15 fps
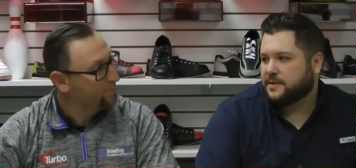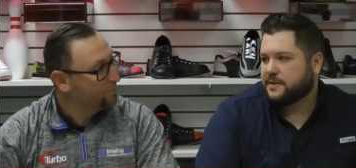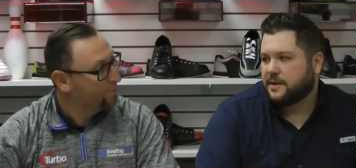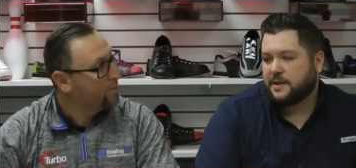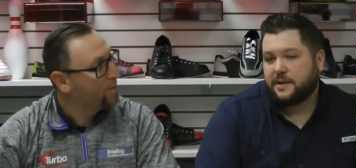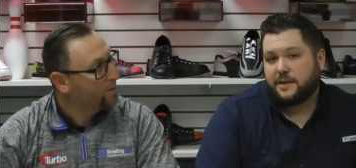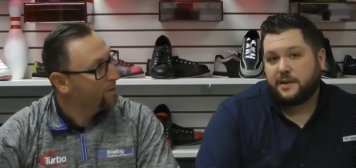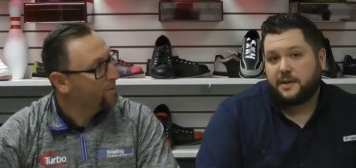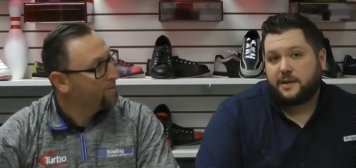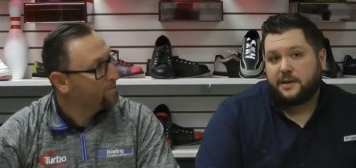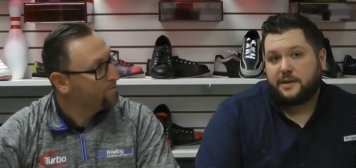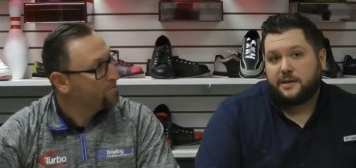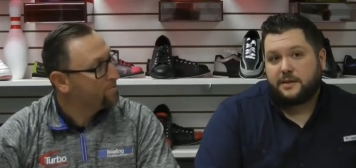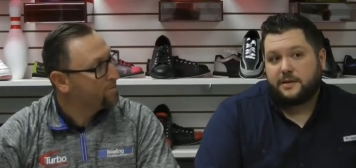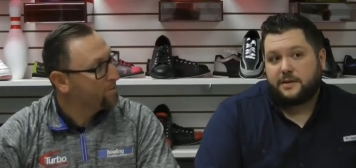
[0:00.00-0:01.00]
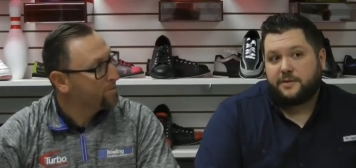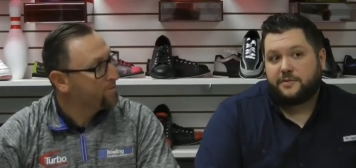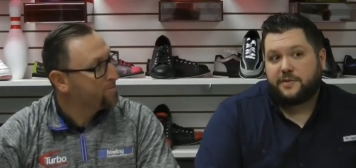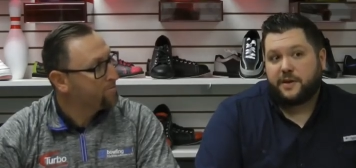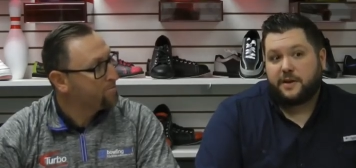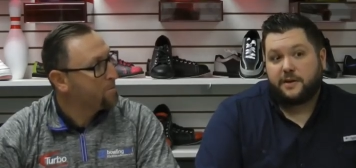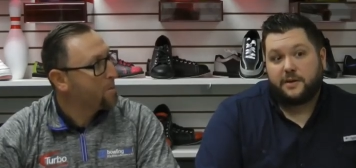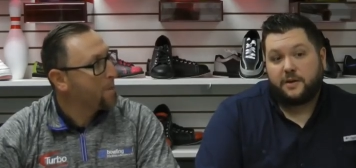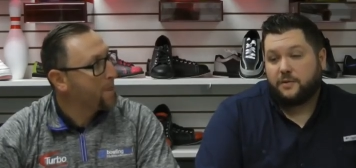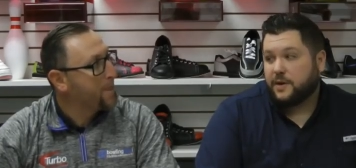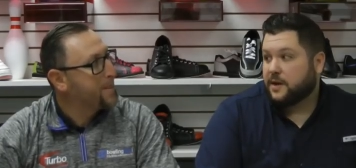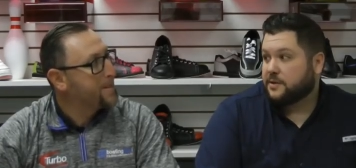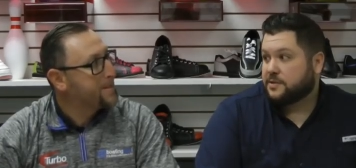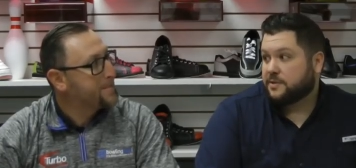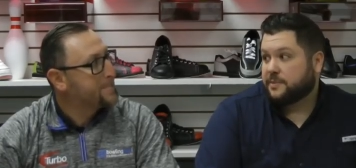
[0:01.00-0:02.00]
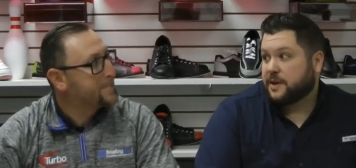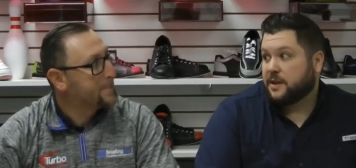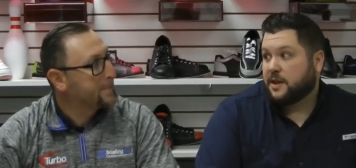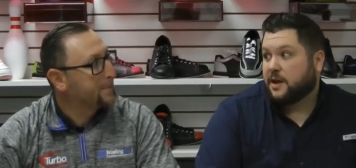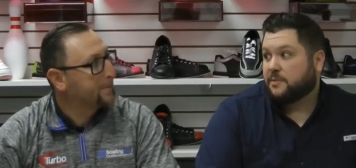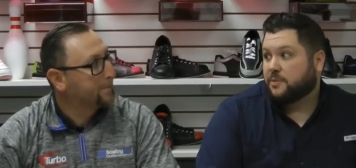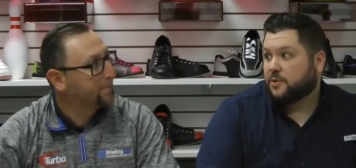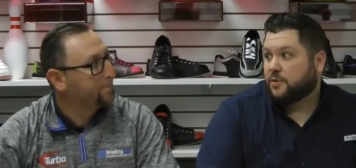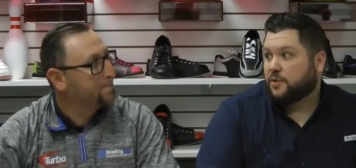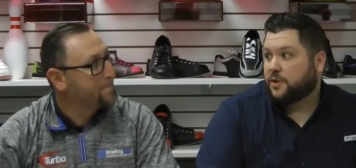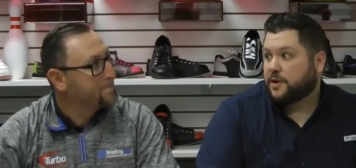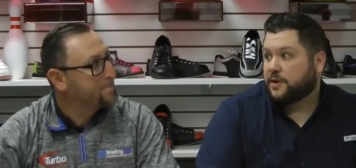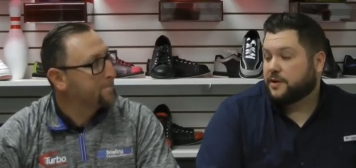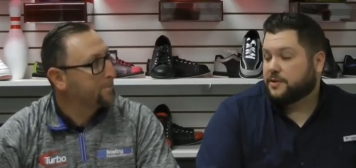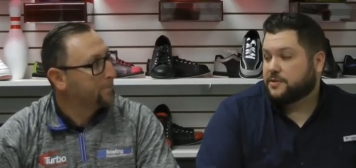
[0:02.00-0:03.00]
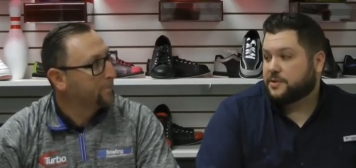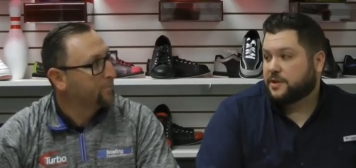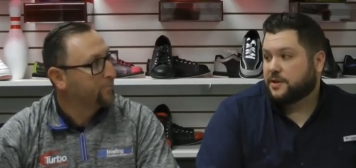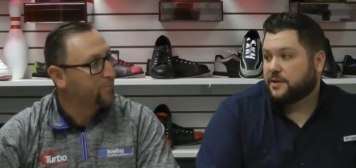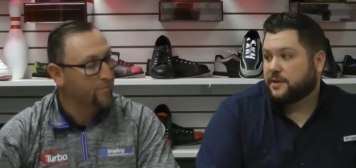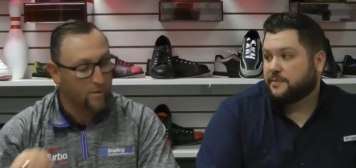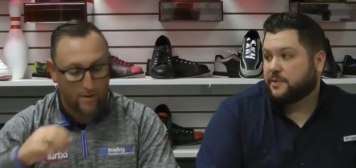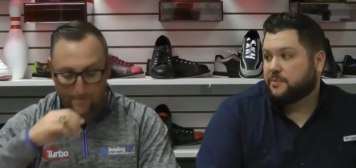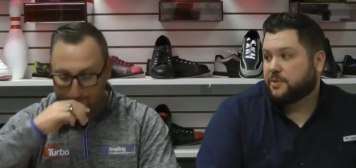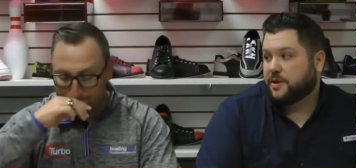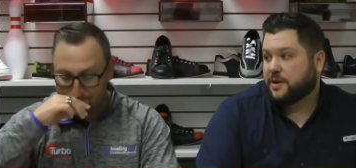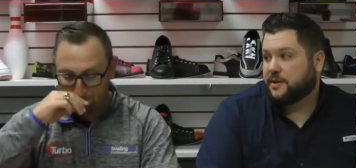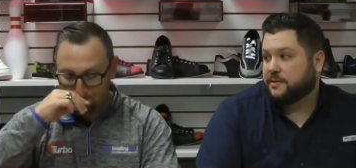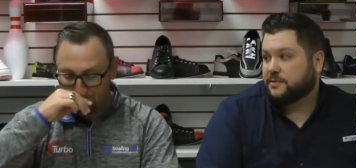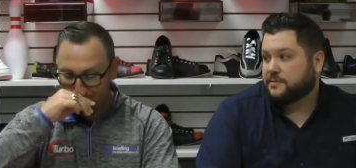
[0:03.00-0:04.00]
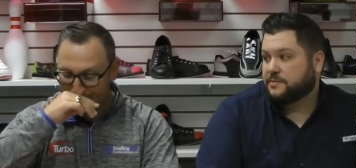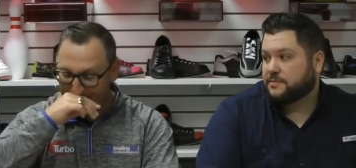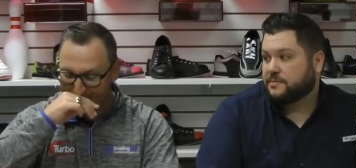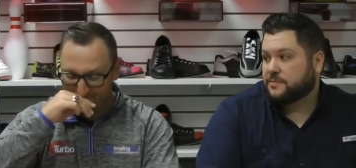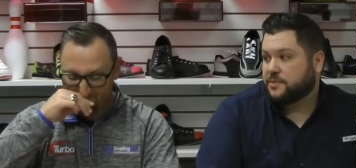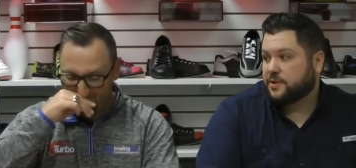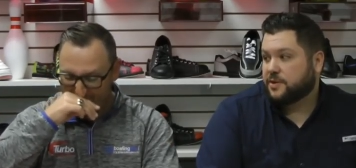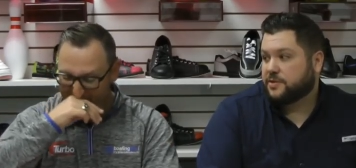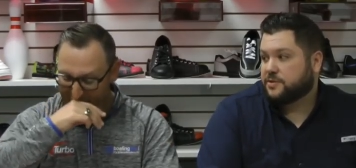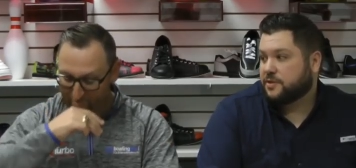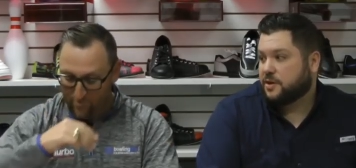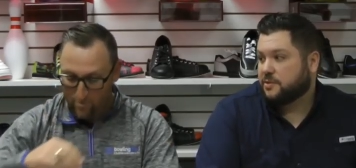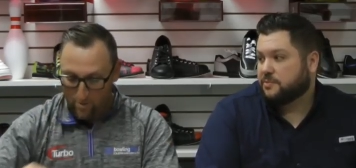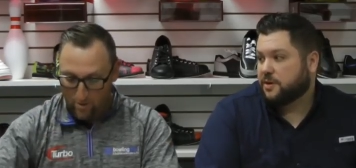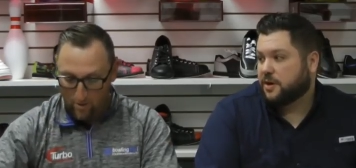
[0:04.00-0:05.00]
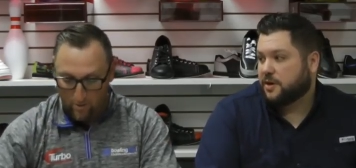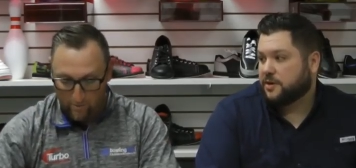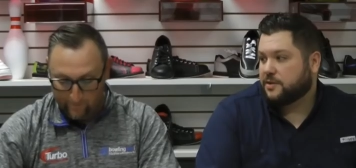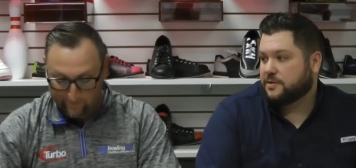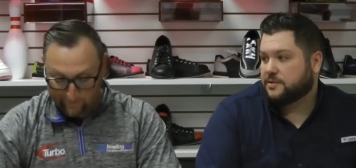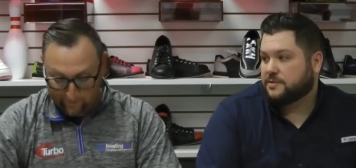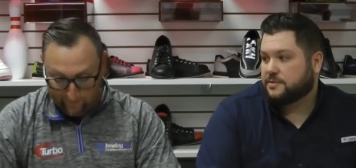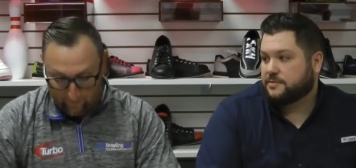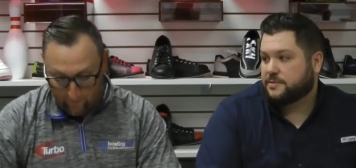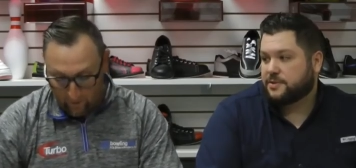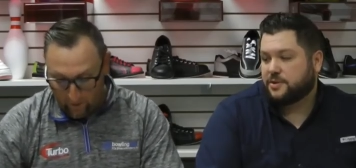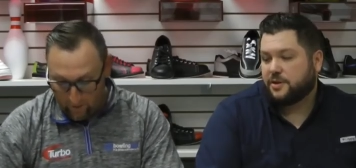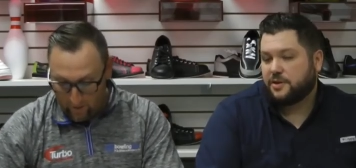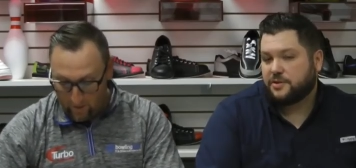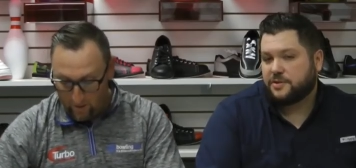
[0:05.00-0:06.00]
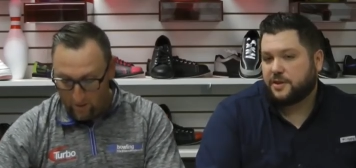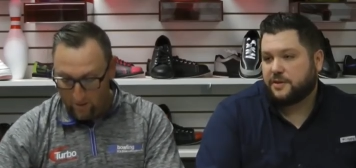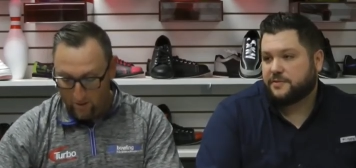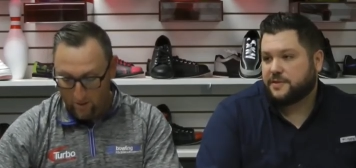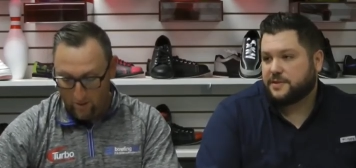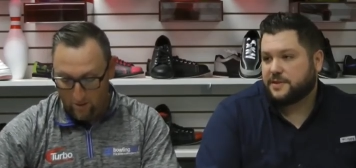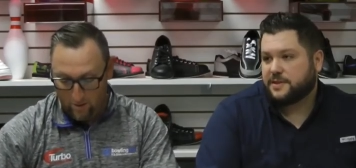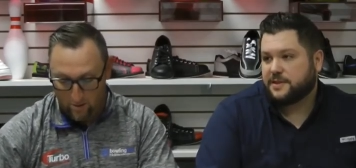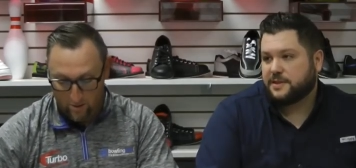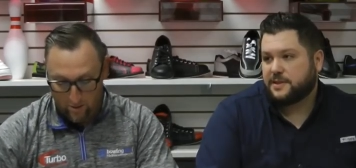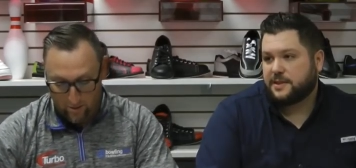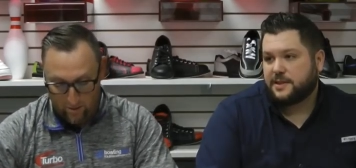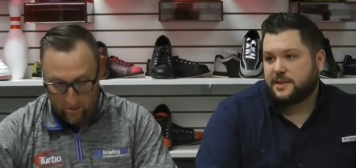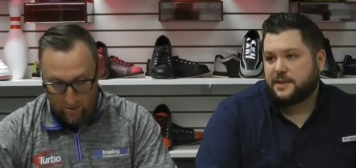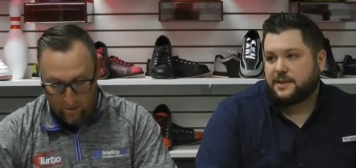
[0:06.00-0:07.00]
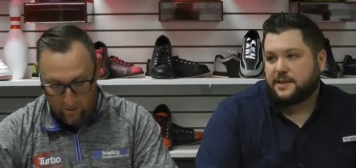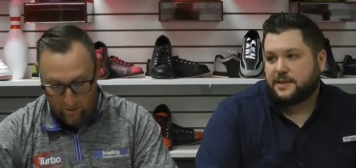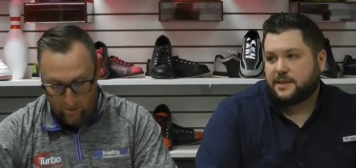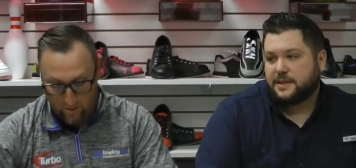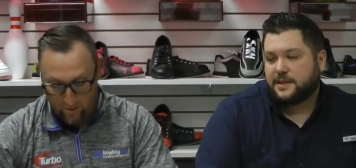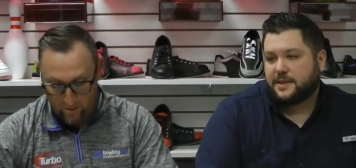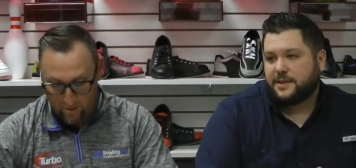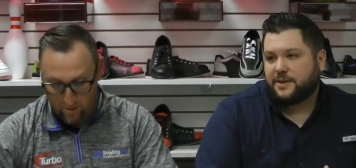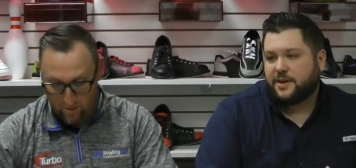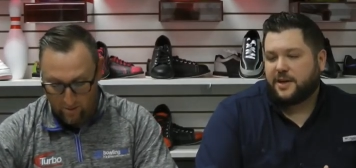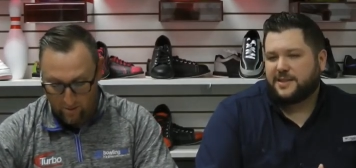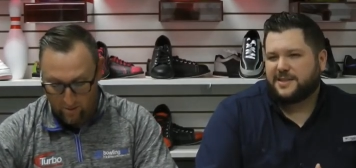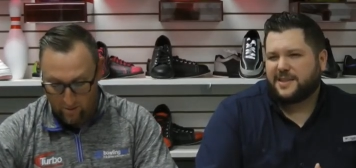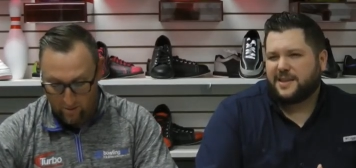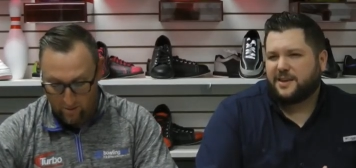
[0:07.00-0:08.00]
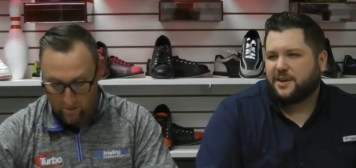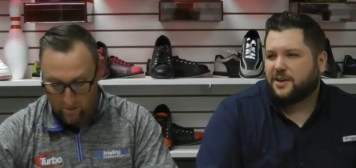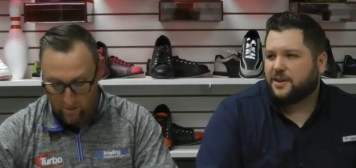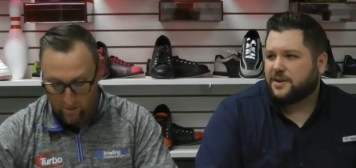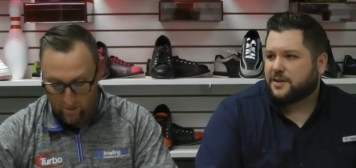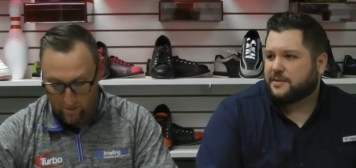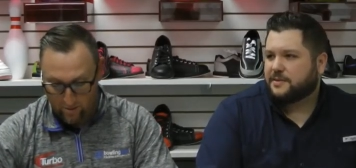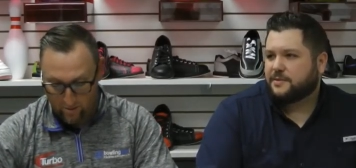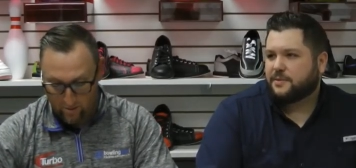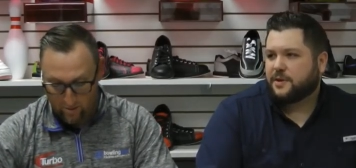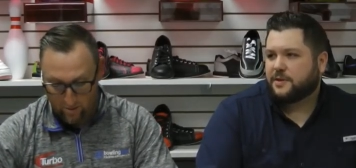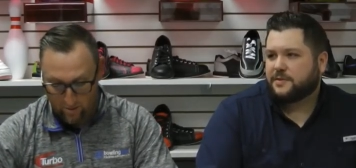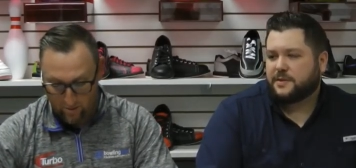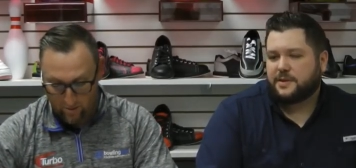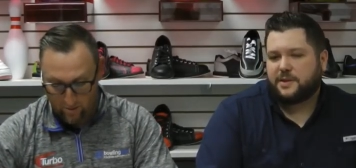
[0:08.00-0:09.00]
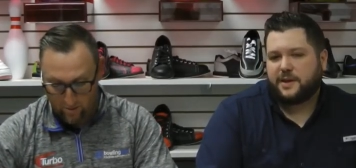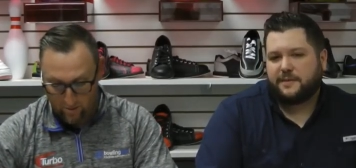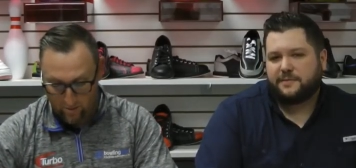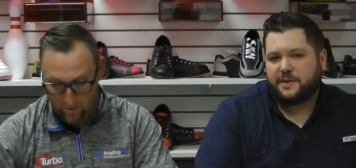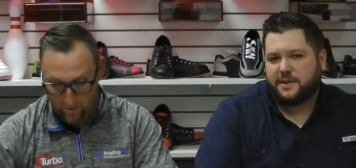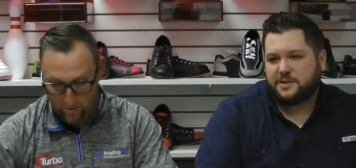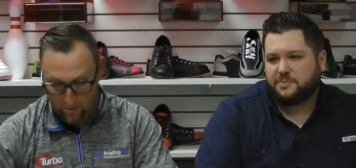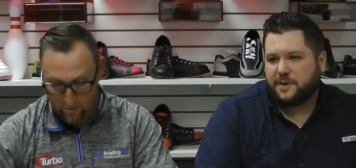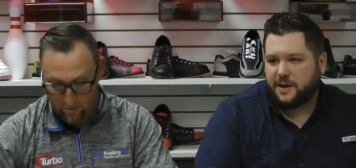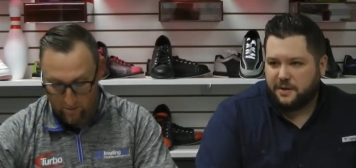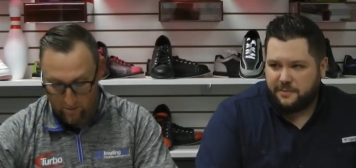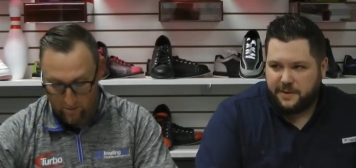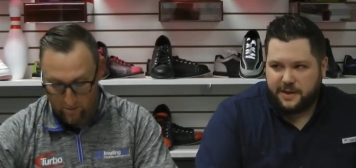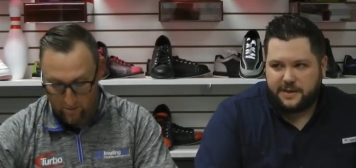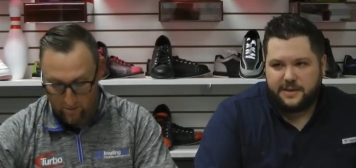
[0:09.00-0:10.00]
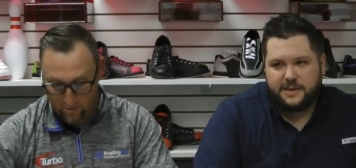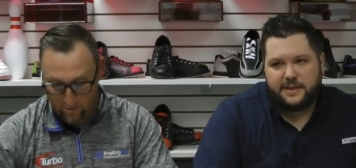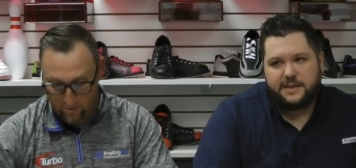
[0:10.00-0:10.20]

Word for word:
Speaker 1: and you figure, oh wow, there's going to be a lot more oil. So let me bring really strong balls, strong surfaces. then you're not seeing hook. Well, you have to experiment.